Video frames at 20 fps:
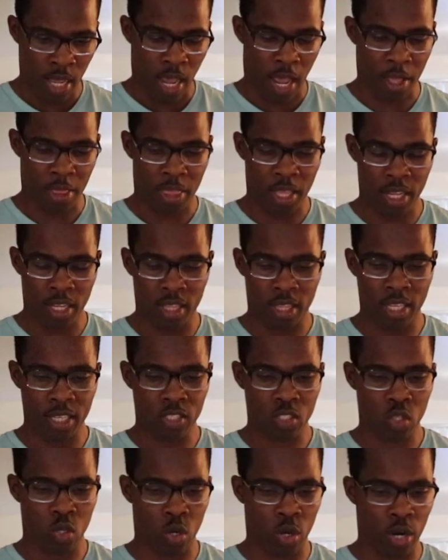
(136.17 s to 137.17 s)
I think
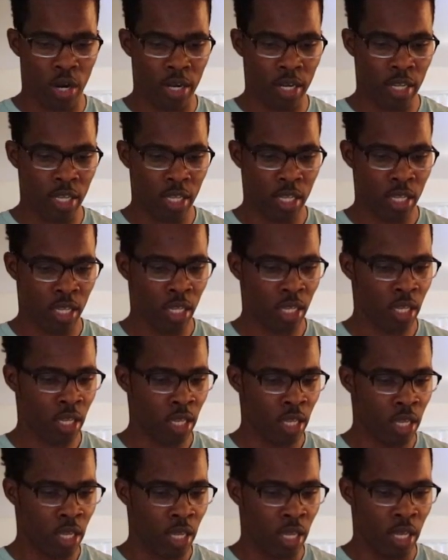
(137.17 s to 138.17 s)
this cord
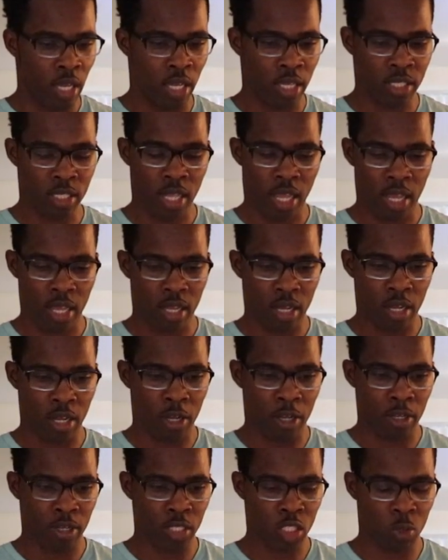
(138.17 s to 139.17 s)
is like
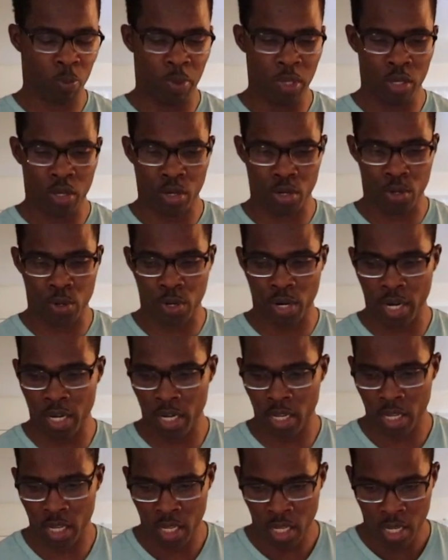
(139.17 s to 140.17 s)
a speaker
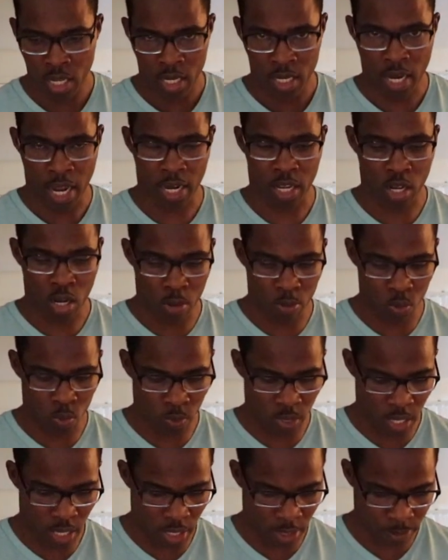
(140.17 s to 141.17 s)
cord that comes
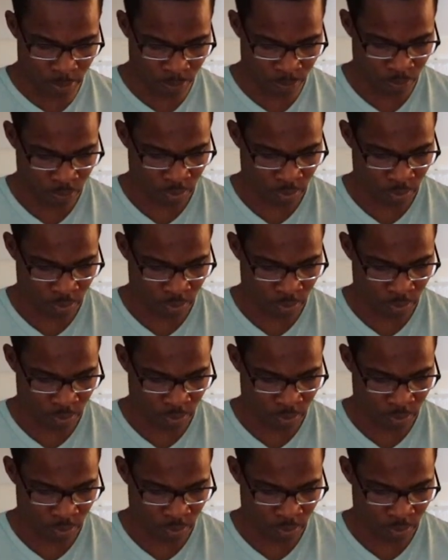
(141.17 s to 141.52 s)
with it.